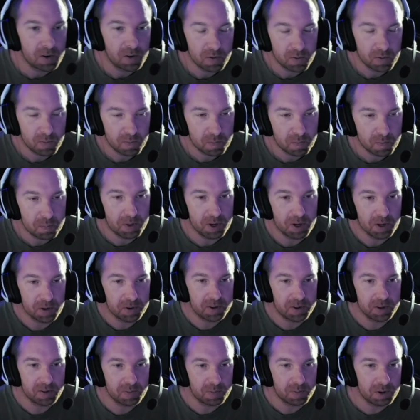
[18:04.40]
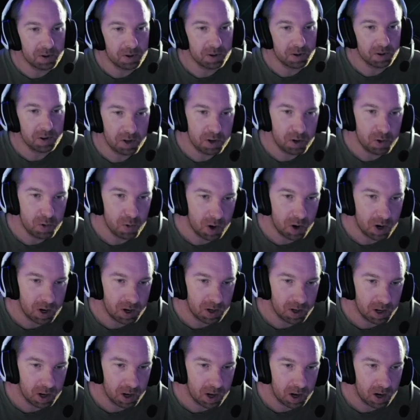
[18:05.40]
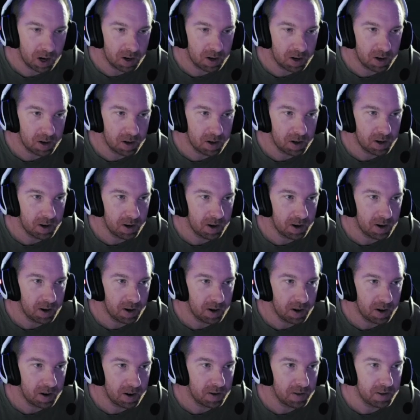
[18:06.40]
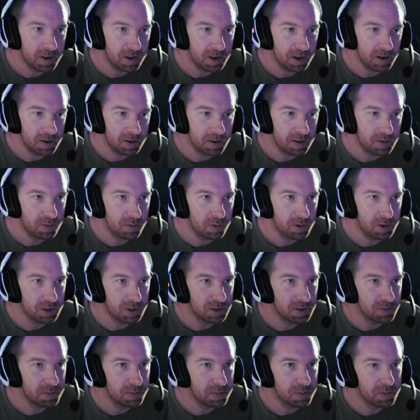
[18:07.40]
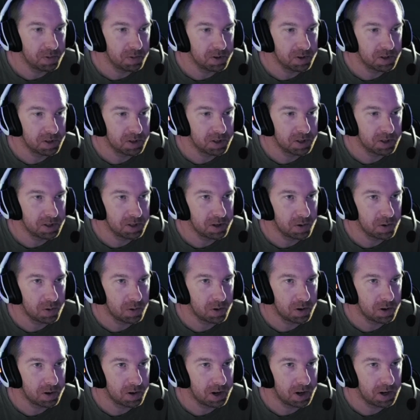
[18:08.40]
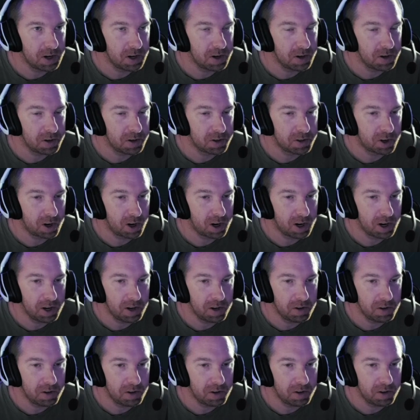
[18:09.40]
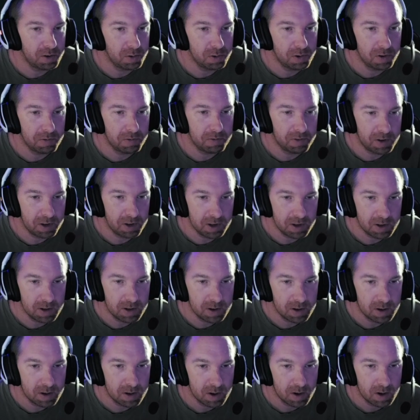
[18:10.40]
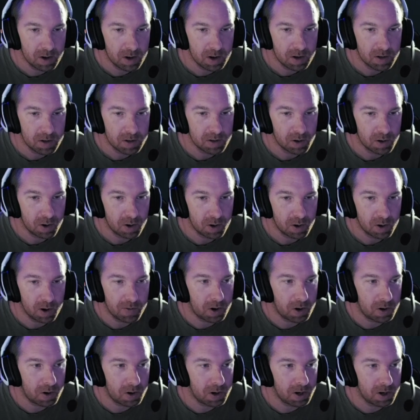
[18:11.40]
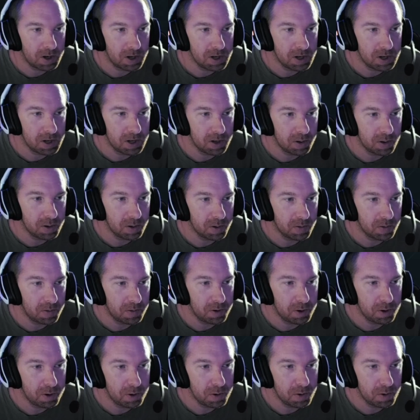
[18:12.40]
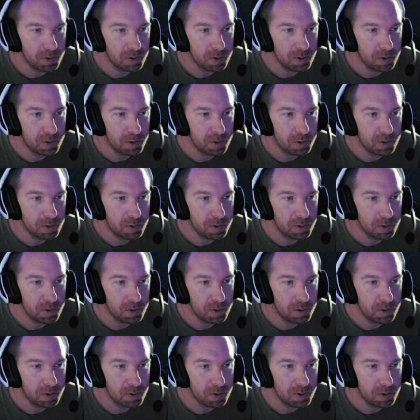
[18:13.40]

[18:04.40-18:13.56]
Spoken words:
build this building, you unlock this, which is essentially the order that you're trying to defeat. So I've already killed a few